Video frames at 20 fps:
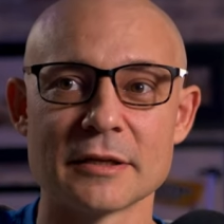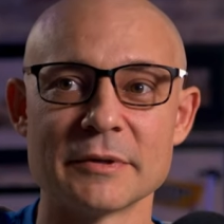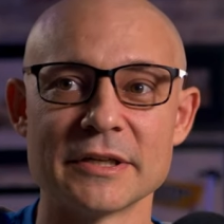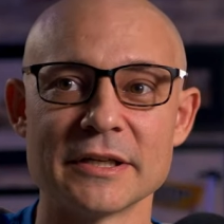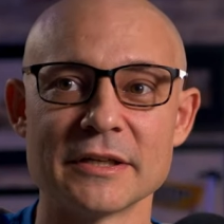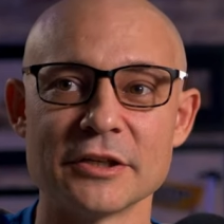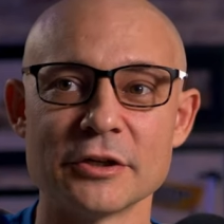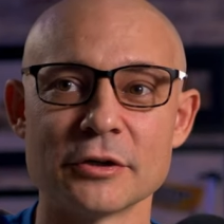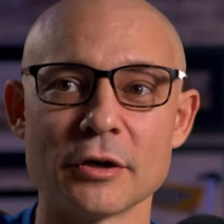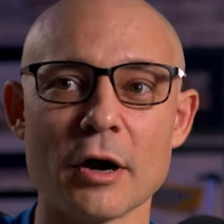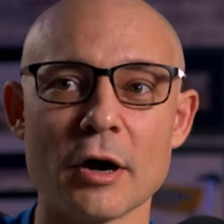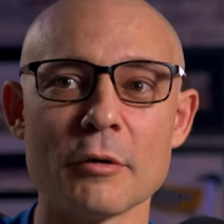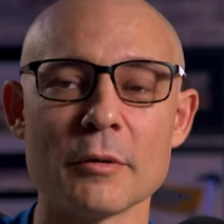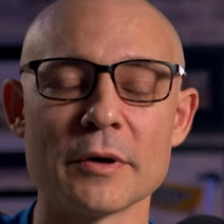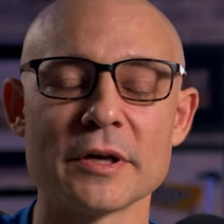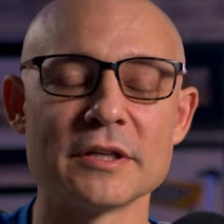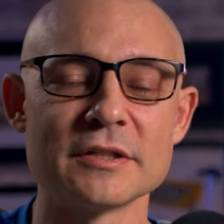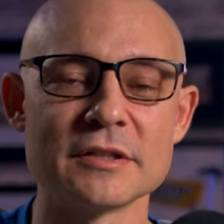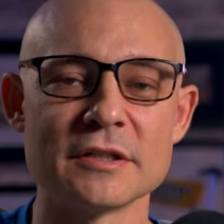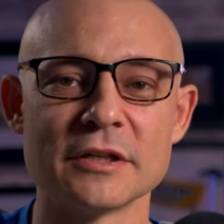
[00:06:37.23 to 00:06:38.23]
Yeah, I mean, you're
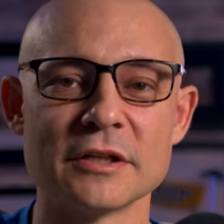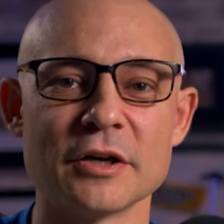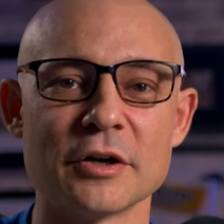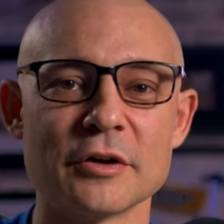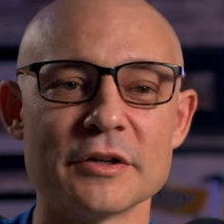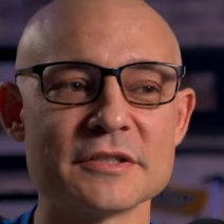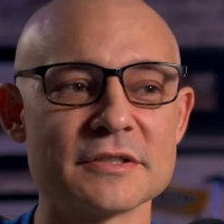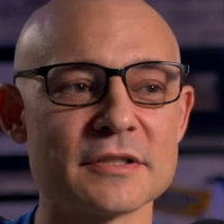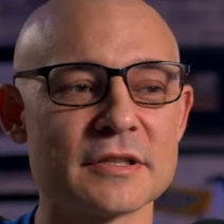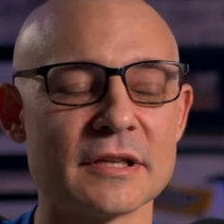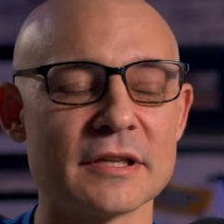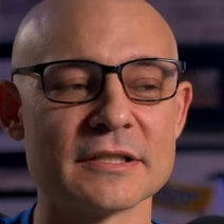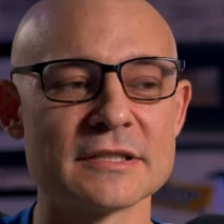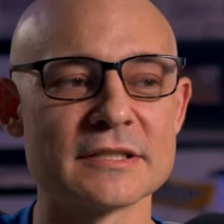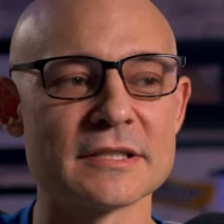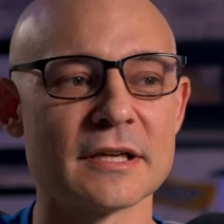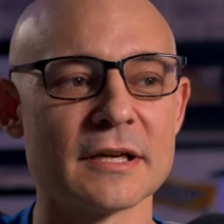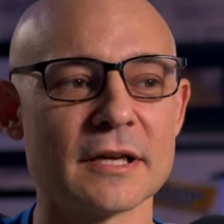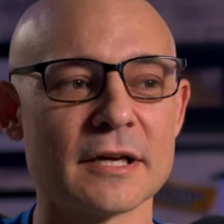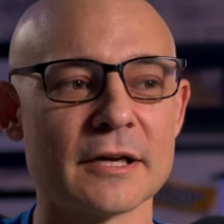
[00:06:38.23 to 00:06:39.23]
always, you know, it's
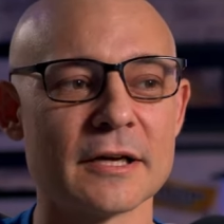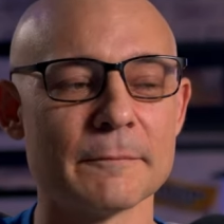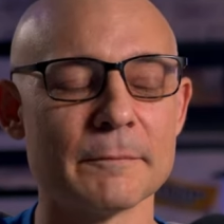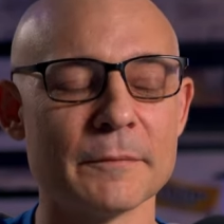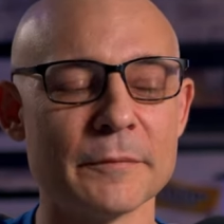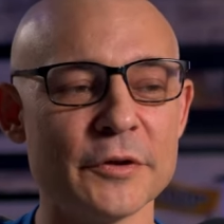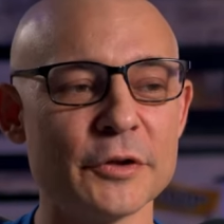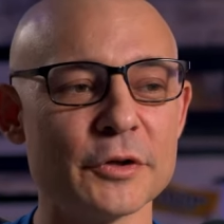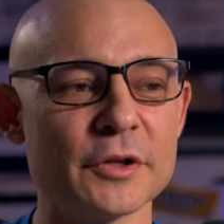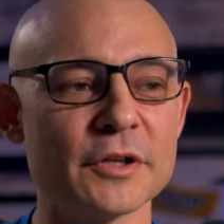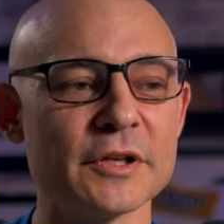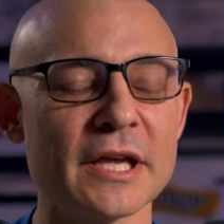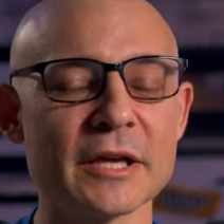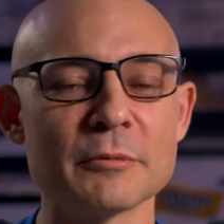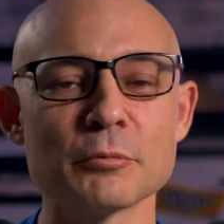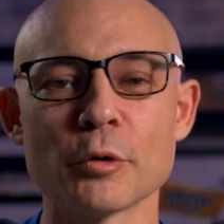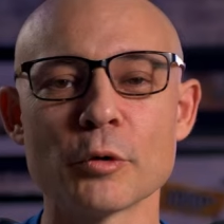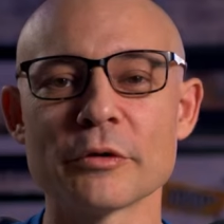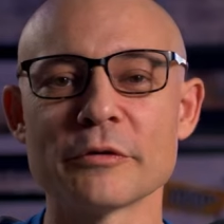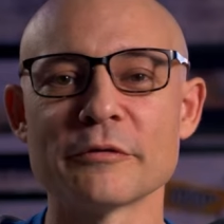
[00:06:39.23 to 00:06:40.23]
it's uh, you can
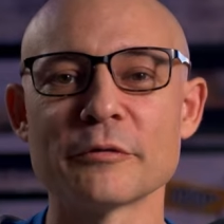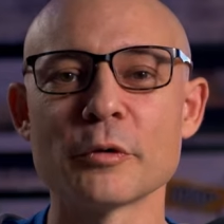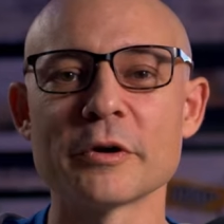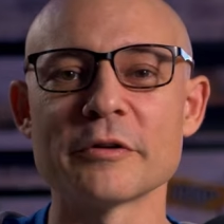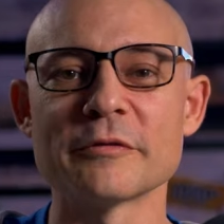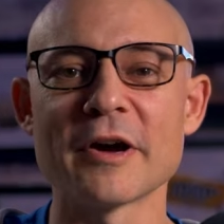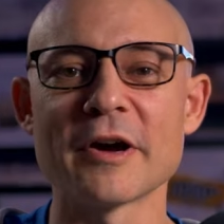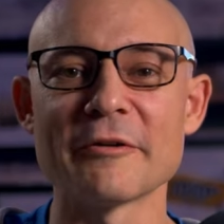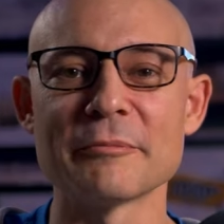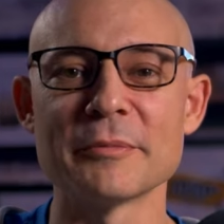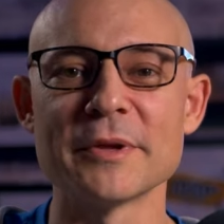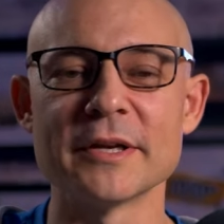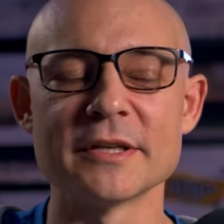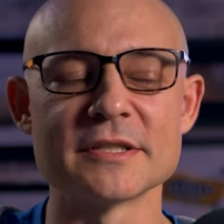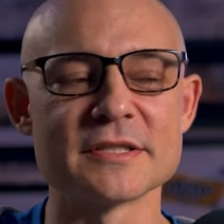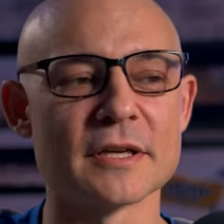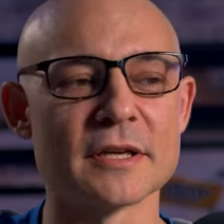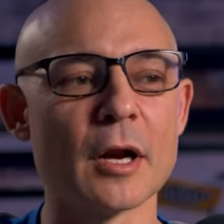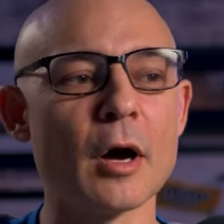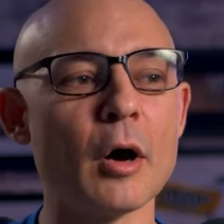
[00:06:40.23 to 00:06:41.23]
take more than forty-five
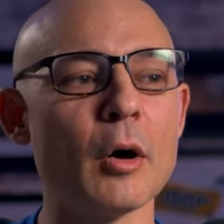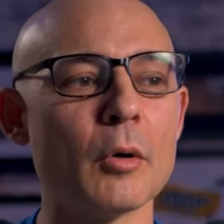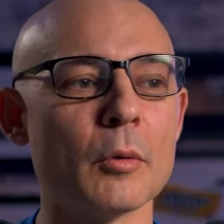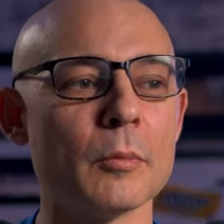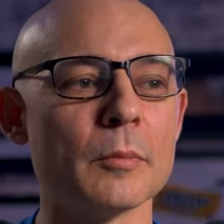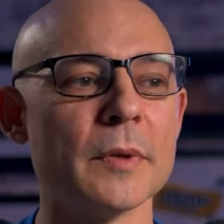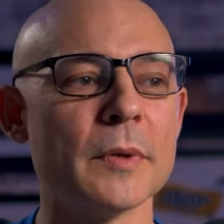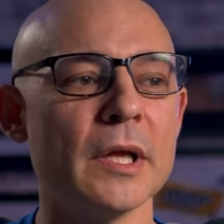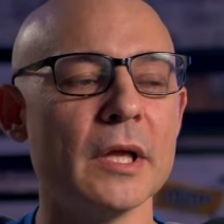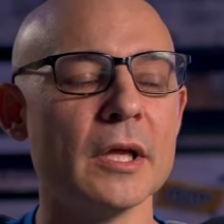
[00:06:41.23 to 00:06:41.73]
minutes at home,